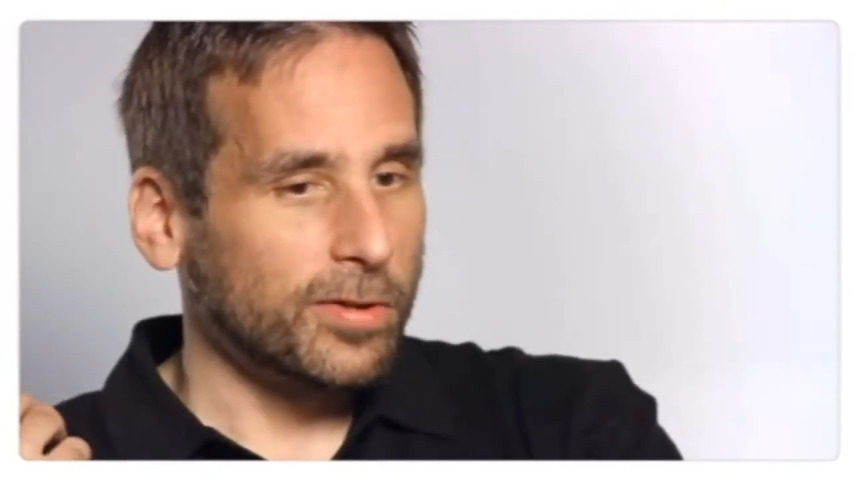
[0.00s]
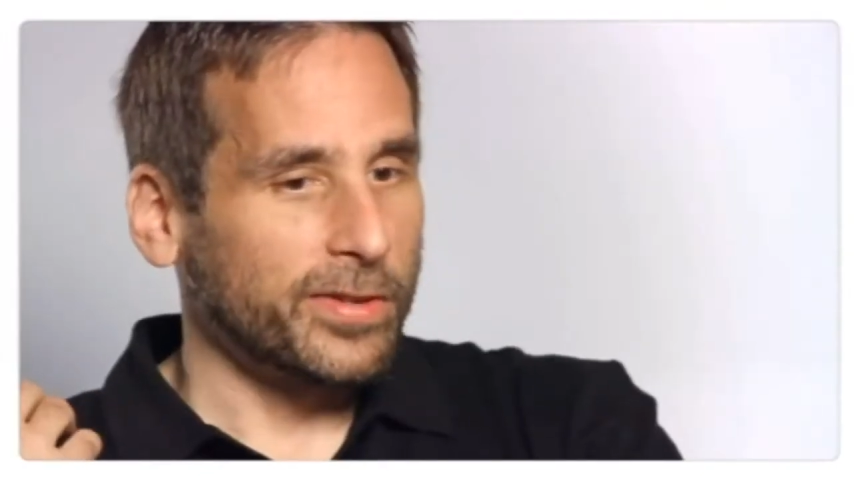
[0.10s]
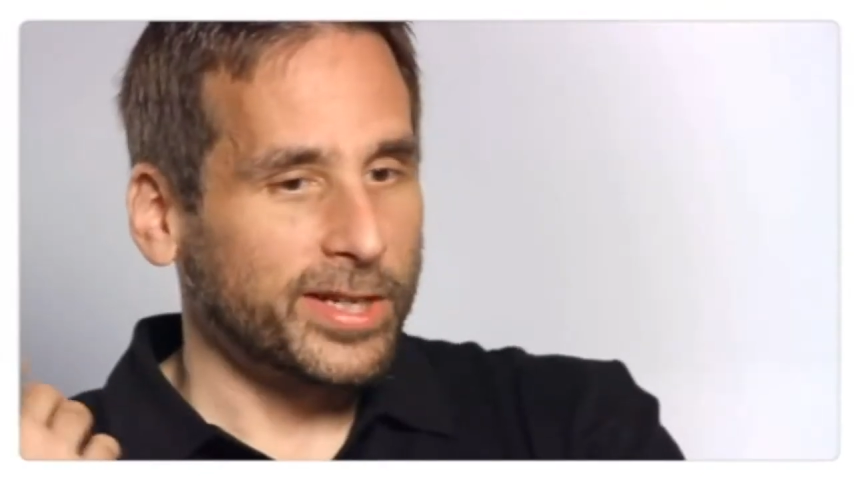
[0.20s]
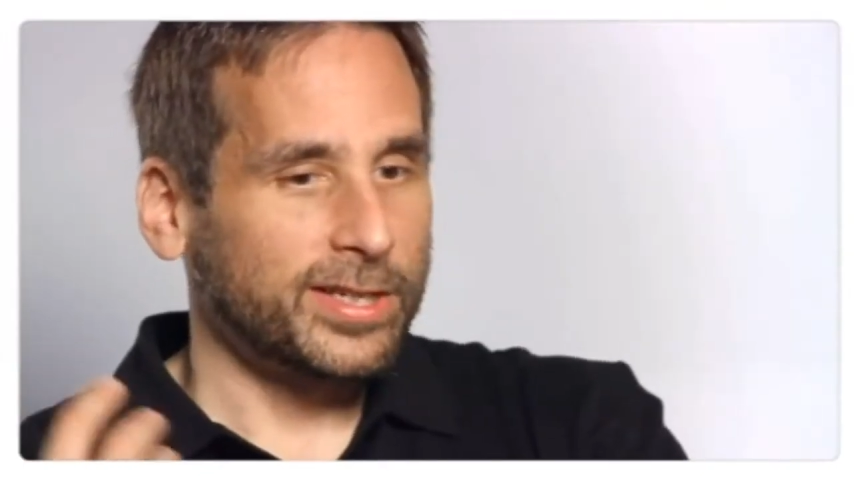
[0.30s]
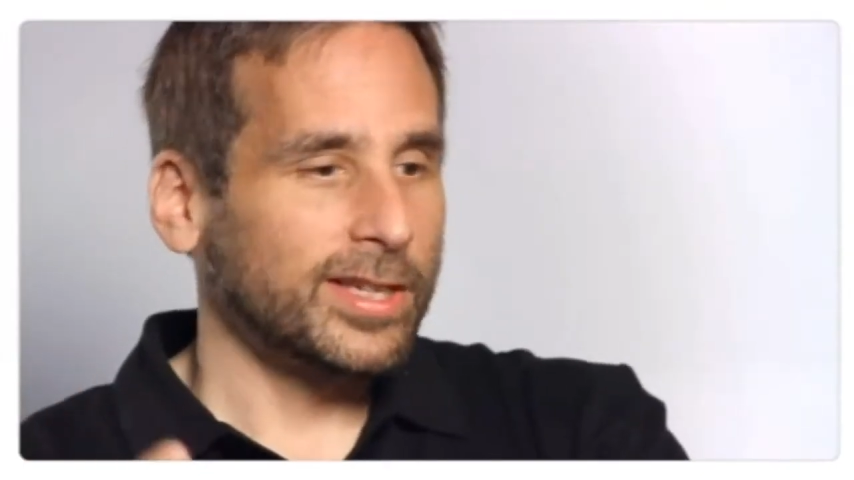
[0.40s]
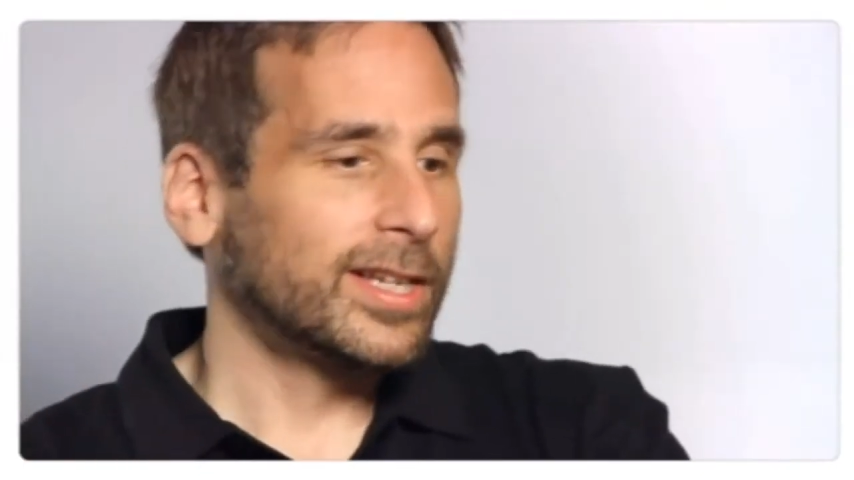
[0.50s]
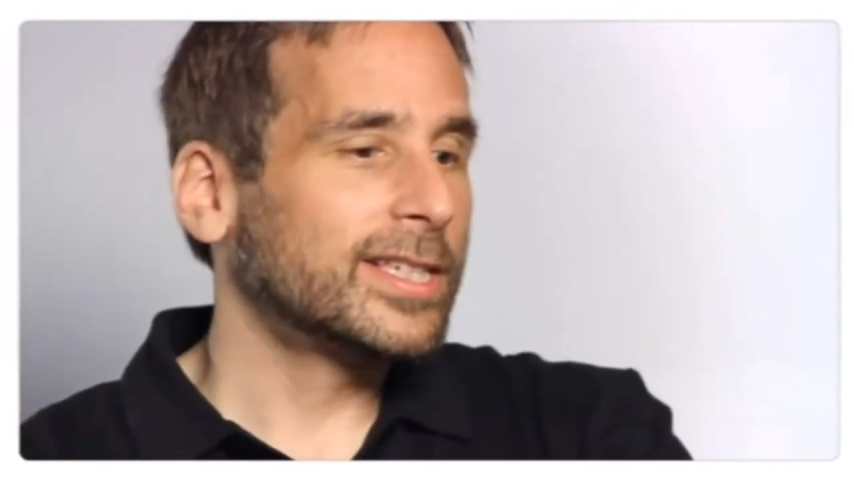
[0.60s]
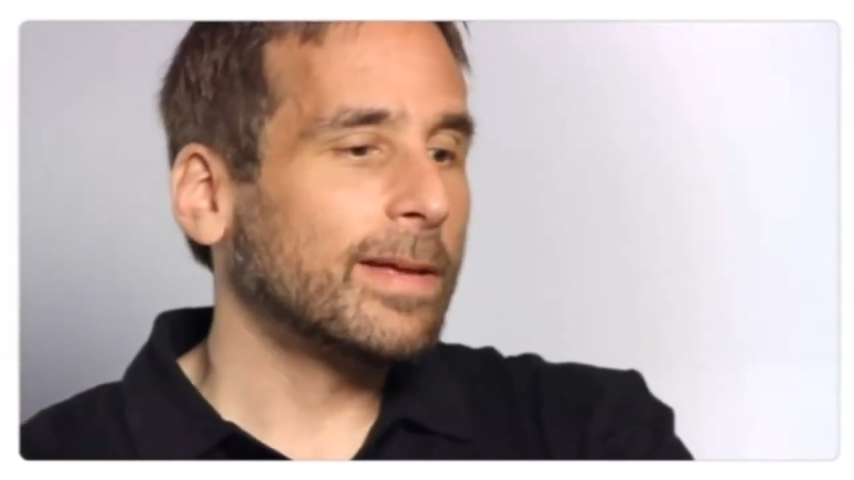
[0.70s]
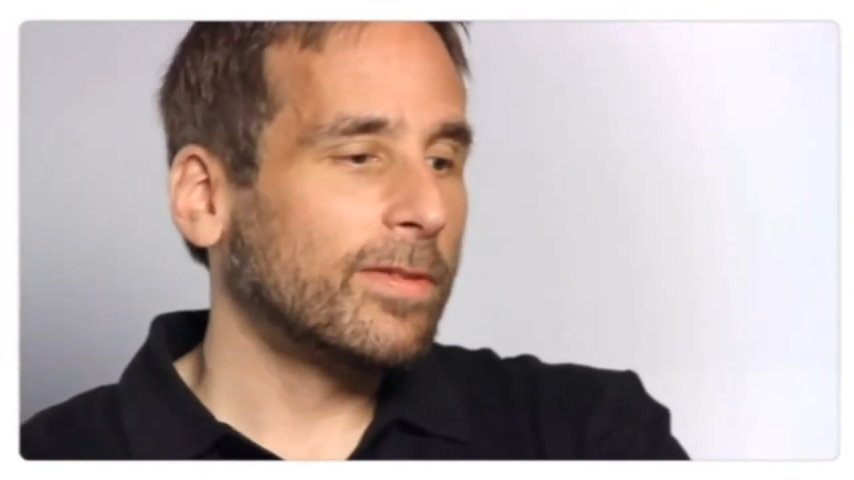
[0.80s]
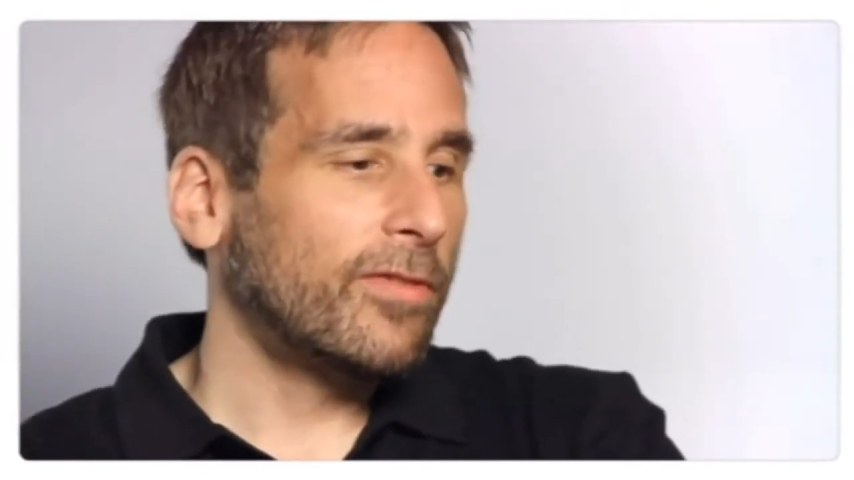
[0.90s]
of
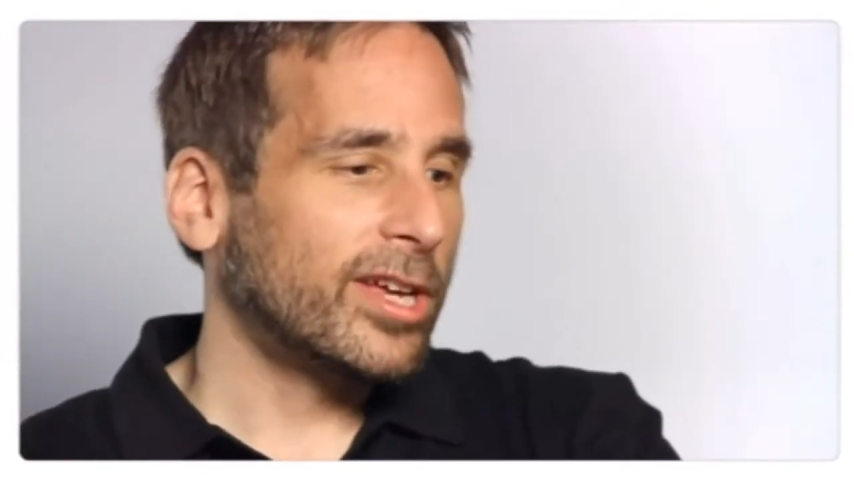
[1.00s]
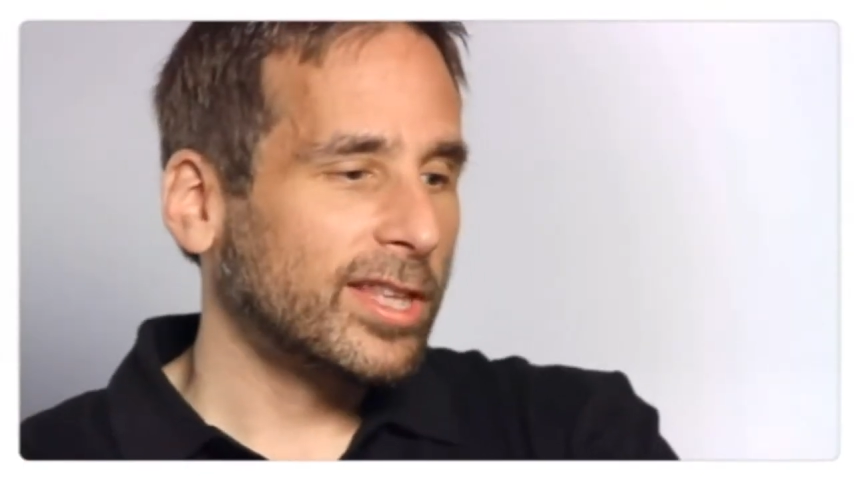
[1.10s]
accept the fact